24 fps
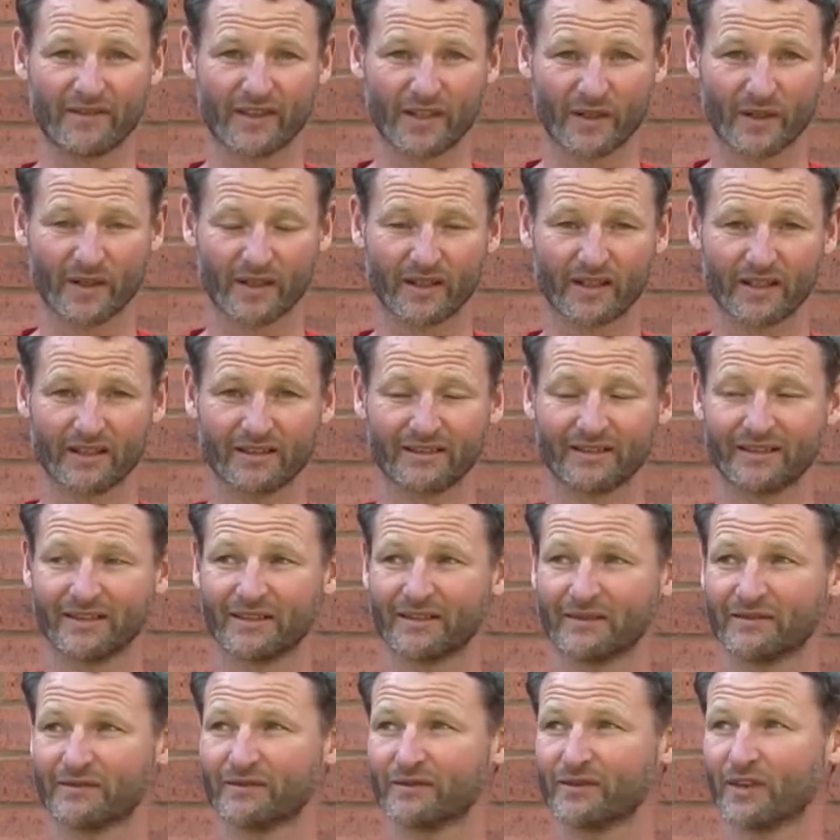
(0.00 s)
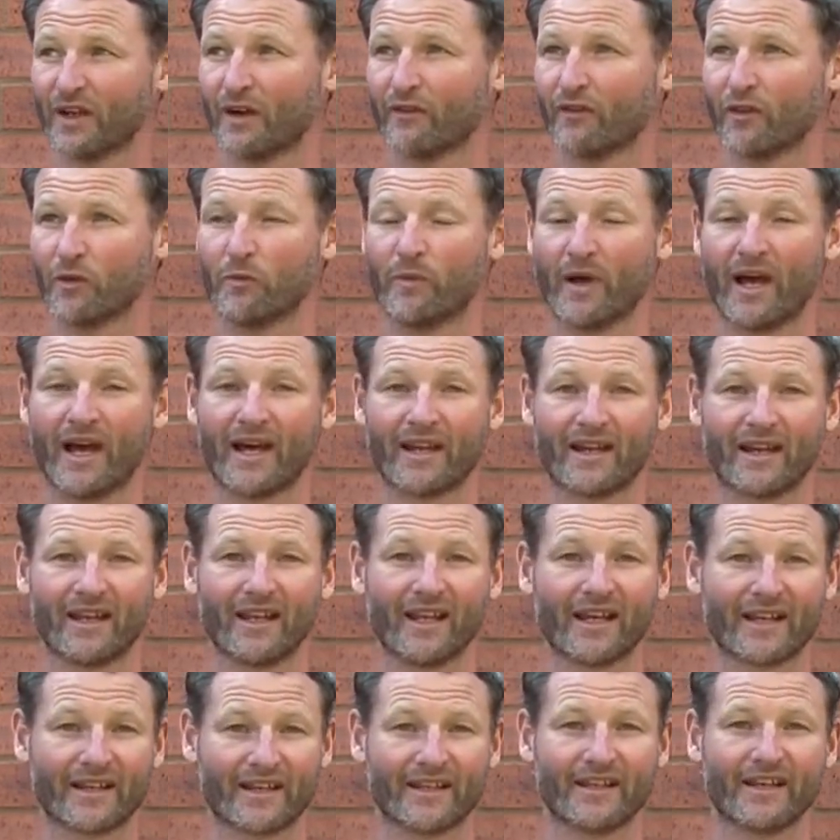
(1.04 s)
You know, off the bat, I
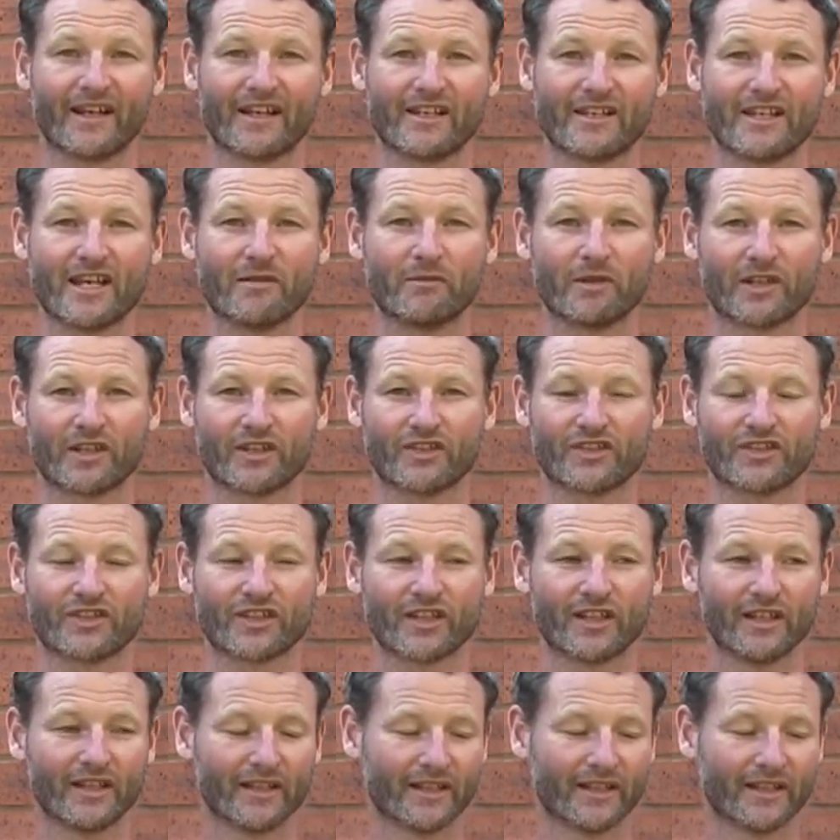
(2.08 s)
like the idea because